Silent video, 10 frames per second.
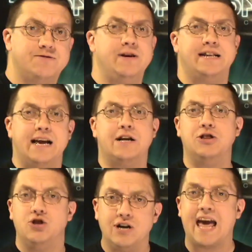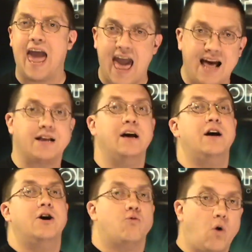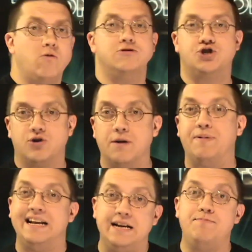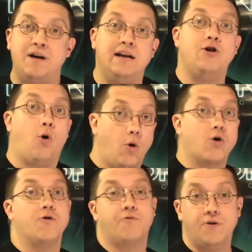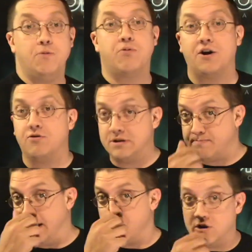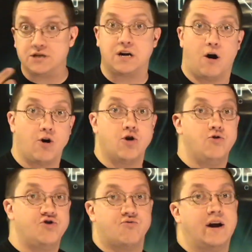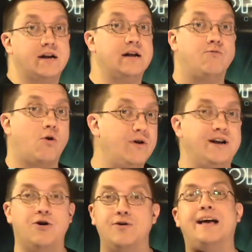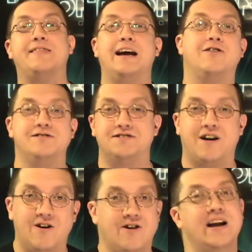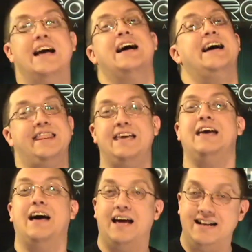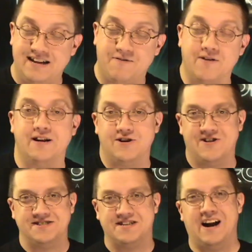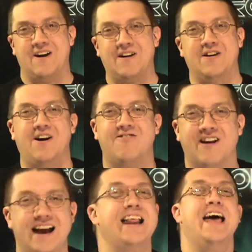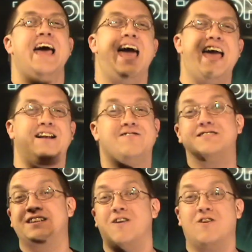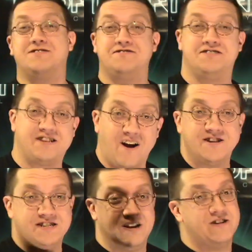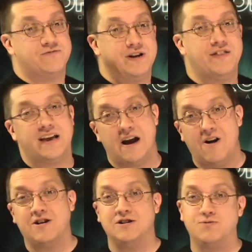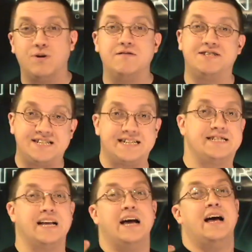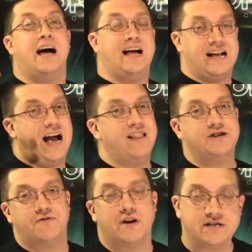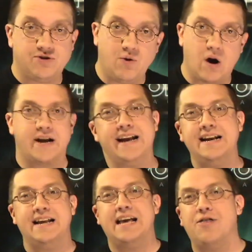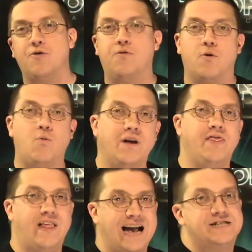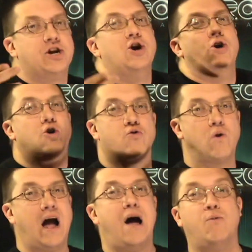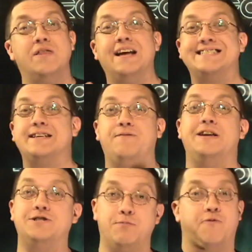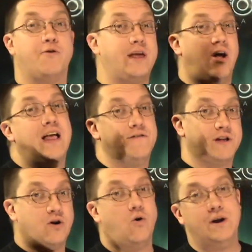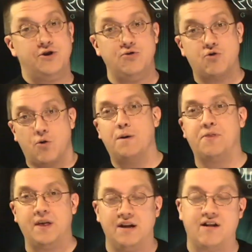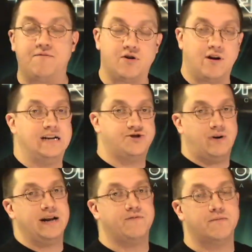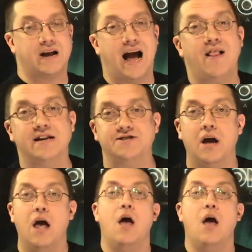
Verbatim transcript: as we take a look at Road Trip, an independent horror film brought to us by Chris Carter, who directed and wrote it. No, not that Chris Carter, the uh, different Chris Carter, all right? And Chris Carter also stars in here as one of the characters, one of six uh, college friends who are getting together for one last hurrah, one last adventure before they all have to go and do grown-up things after graduating from college.